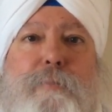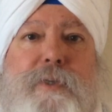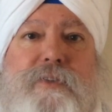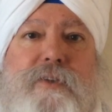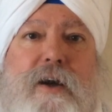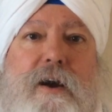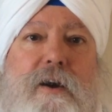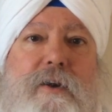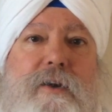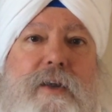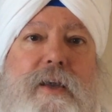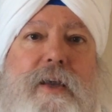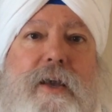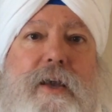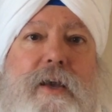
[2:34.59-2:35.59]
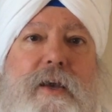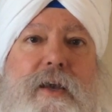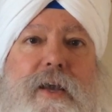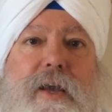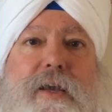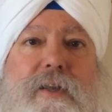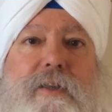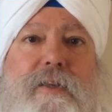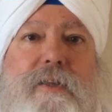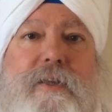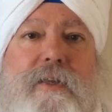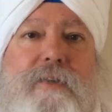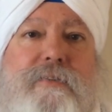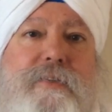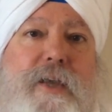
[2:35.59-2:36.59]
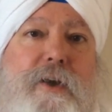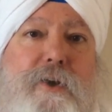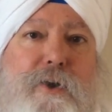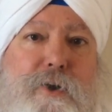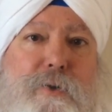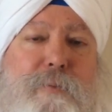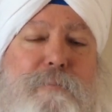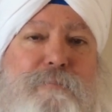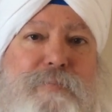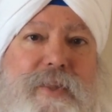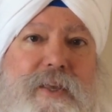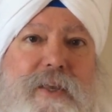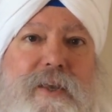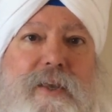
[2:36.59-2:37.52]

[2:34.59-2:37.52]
bazaar and say hello.